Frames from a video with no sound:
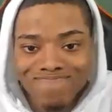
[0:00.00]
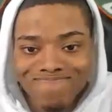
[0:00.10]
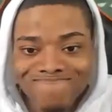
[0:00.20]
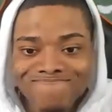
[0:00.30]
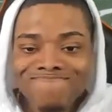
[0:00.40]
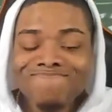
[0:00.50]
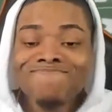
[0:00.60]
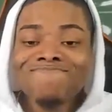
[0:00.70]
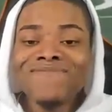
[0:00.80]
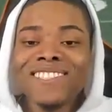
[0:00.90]

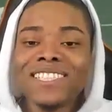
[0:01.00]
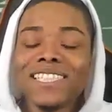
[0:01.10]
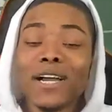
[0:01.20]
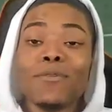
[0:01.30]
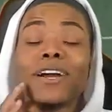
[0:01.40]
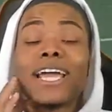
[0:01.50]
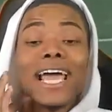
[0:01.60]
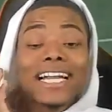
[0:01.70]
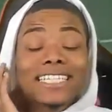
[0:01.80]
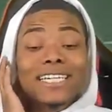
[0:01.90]
Mm, like we're
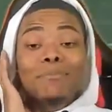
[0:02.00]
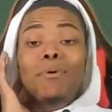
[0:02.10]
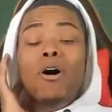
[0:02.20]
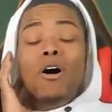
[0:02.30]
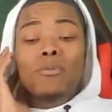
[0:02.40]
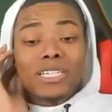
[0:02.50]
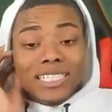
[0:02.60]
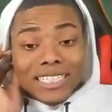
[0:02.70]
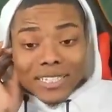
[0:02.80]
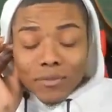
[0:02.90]
catching the ball. We just
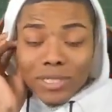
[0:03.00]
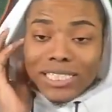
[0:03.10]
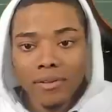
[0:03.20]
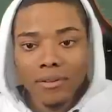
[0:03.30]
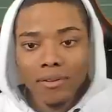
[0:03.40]
need to. We just.